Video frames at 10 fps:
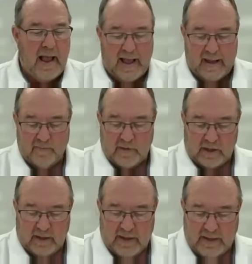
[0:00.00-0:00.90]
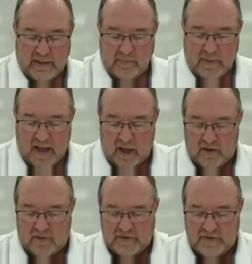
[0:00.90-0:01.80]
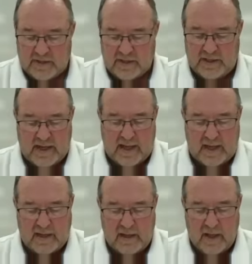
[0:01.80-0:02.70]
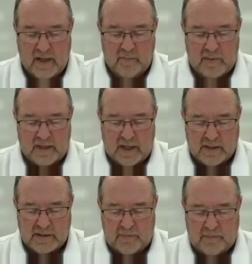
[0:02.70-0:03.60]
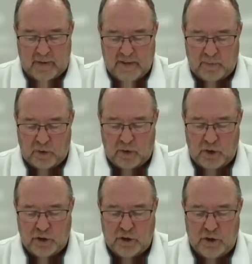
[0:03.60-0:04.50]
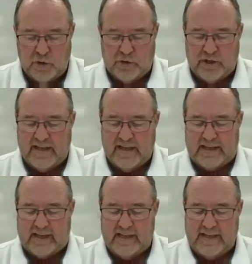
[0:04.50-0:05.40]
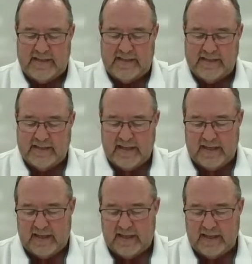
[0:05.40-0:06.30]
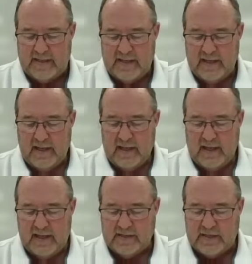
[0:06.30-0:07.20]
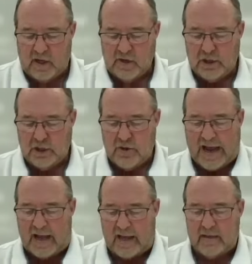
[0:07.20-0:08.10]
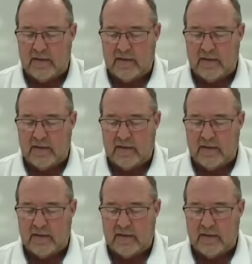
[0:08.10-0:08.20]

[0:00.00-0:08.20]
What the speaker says: I'm cleaning my office today because the people who usually cleans it is on strike.